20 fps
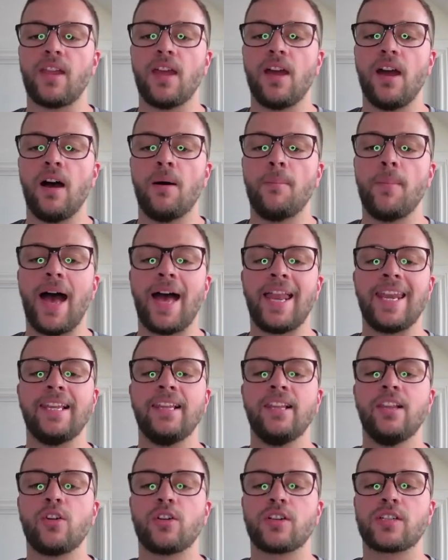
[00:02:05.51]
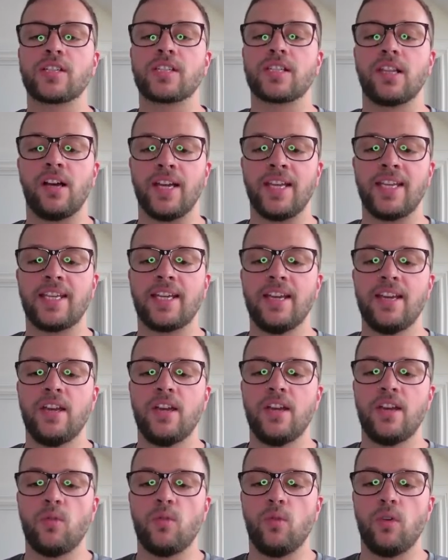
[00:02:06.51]
And it looks like
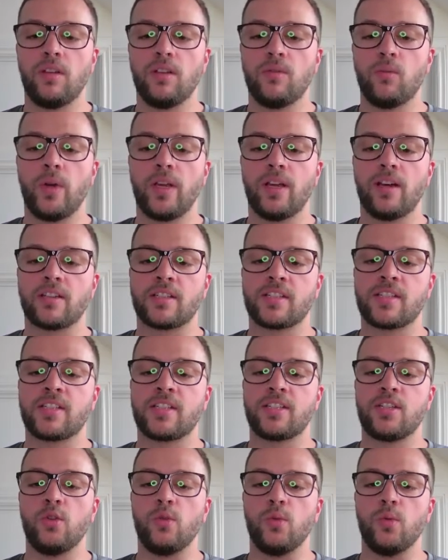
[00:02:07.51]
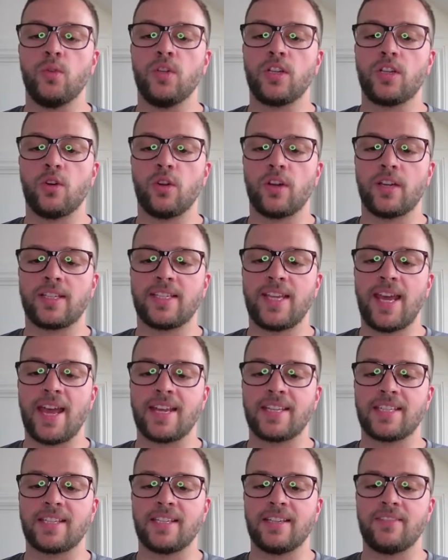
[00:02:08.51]
we are soon going to
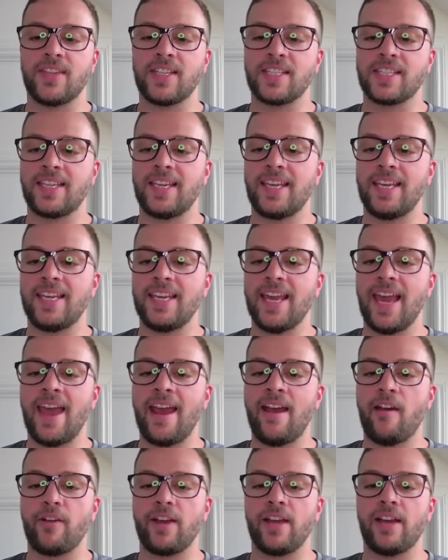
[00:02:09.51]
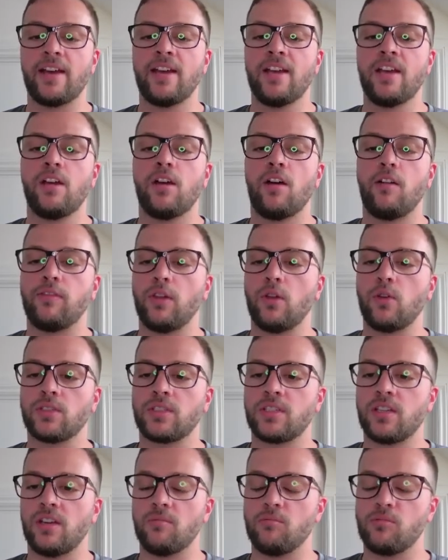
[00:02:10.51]
test this key area of
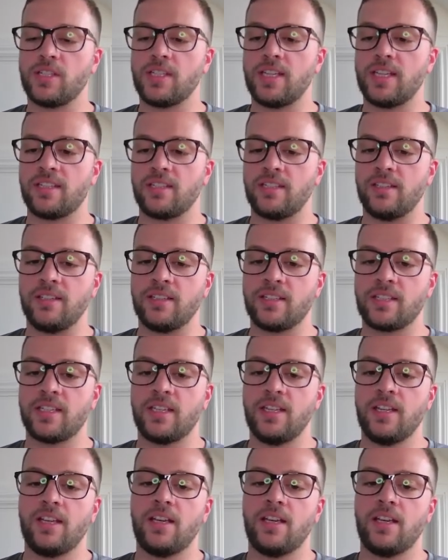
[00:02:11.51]
long-term resistance